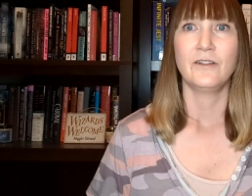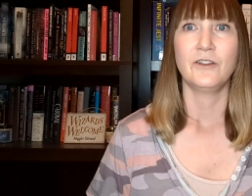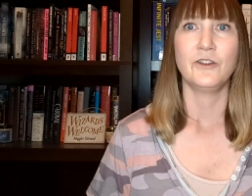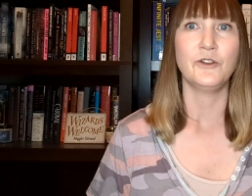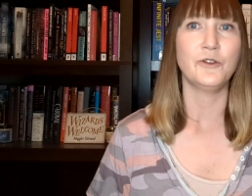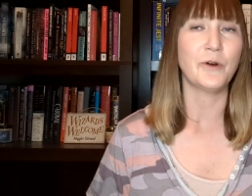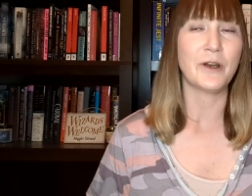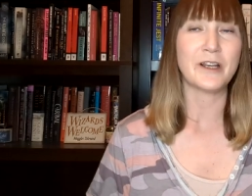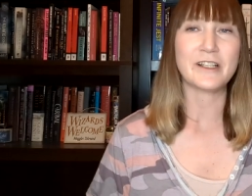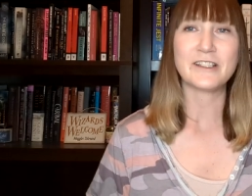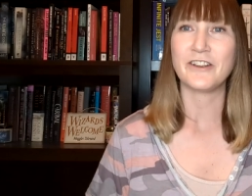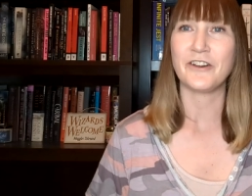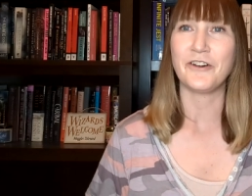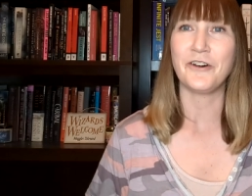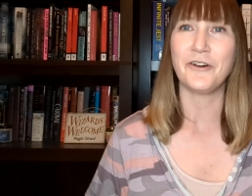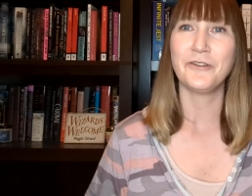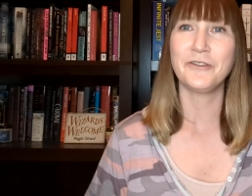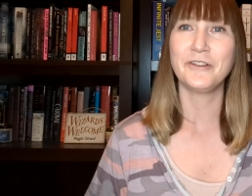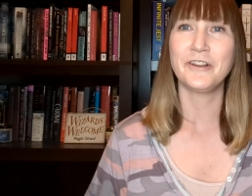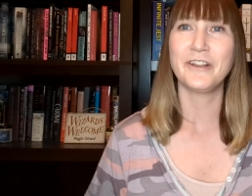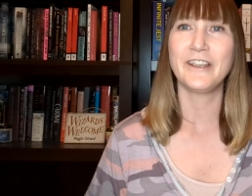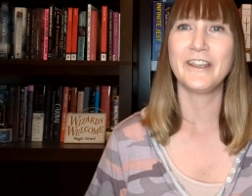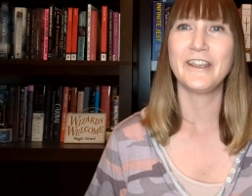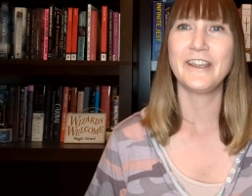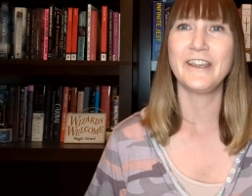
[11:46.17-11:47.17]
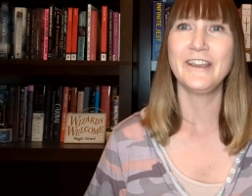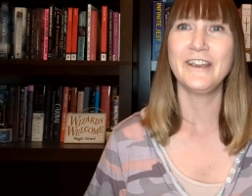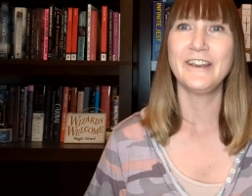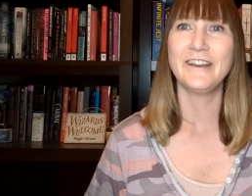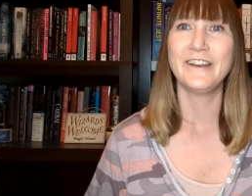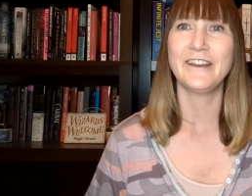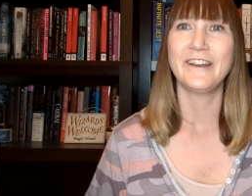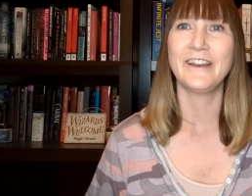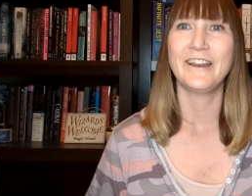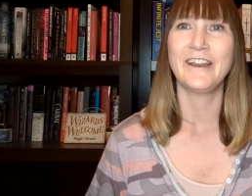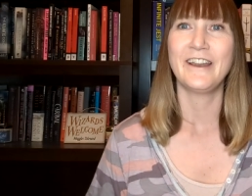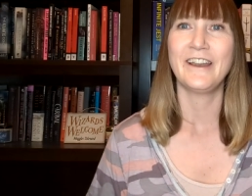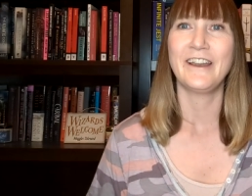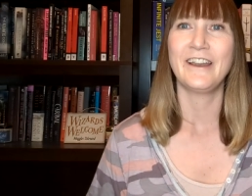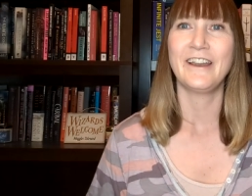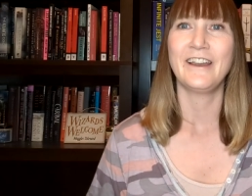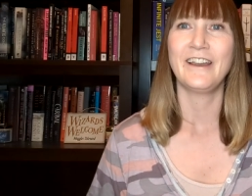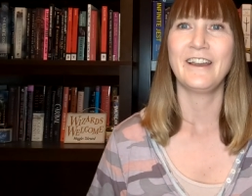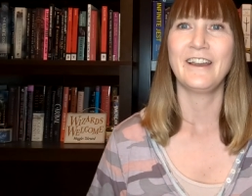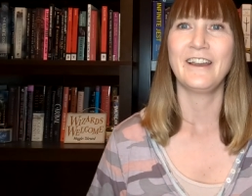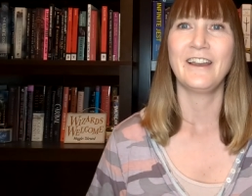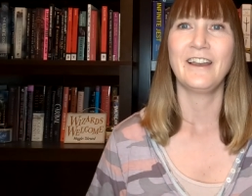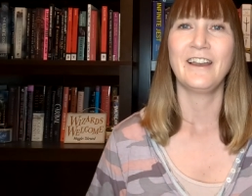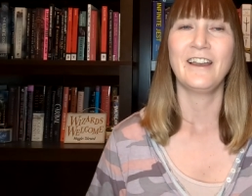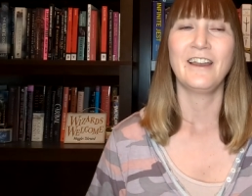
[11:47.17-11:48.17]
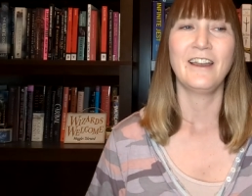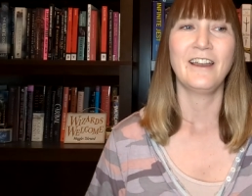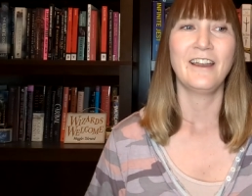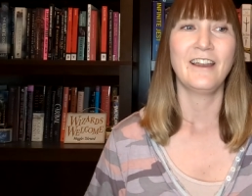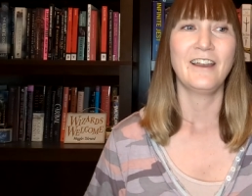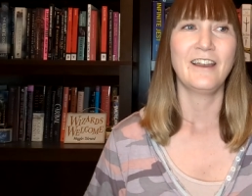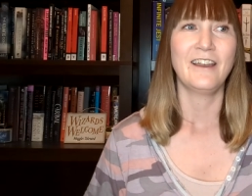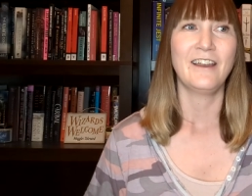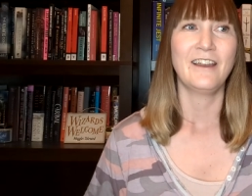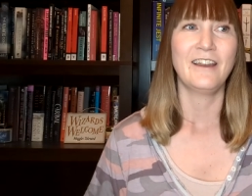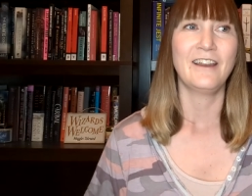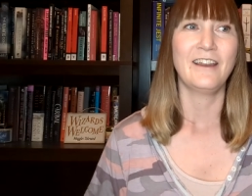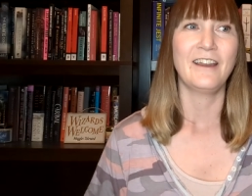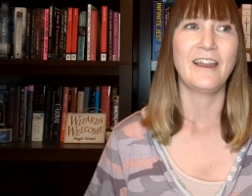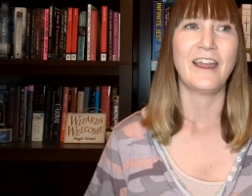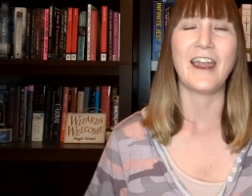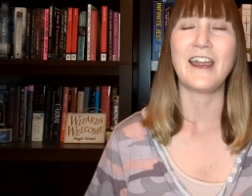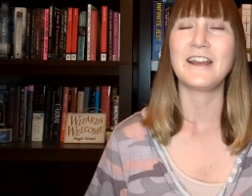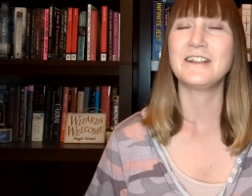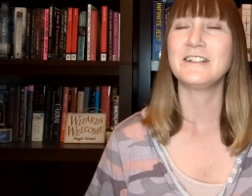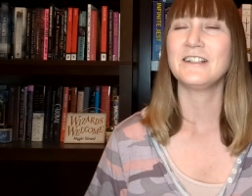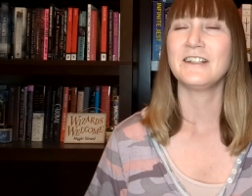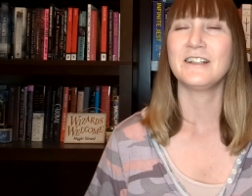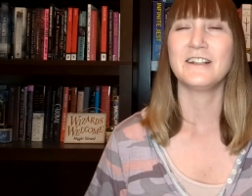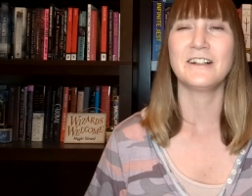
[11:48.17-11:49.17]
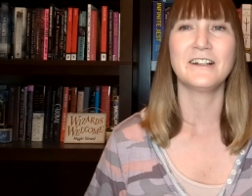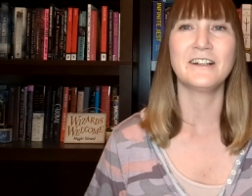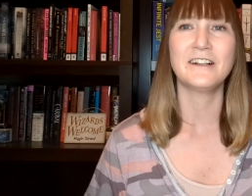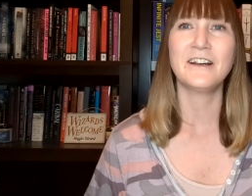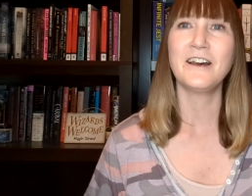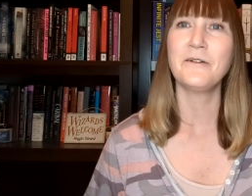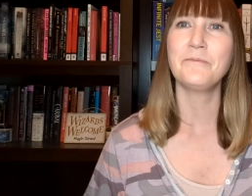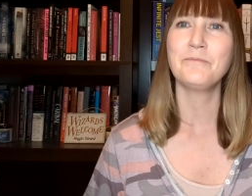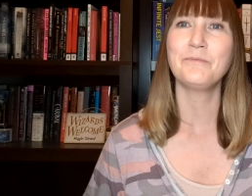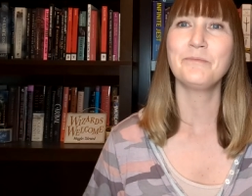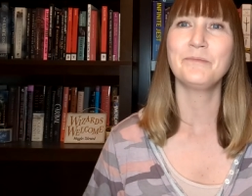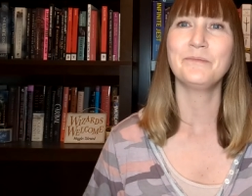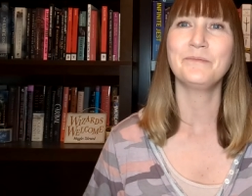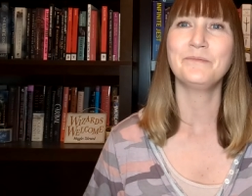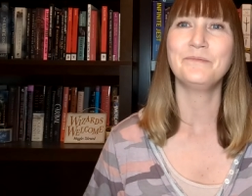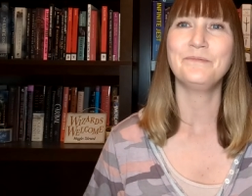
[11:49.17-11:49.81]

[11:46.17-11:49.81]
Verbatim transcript: US only, 18 and up,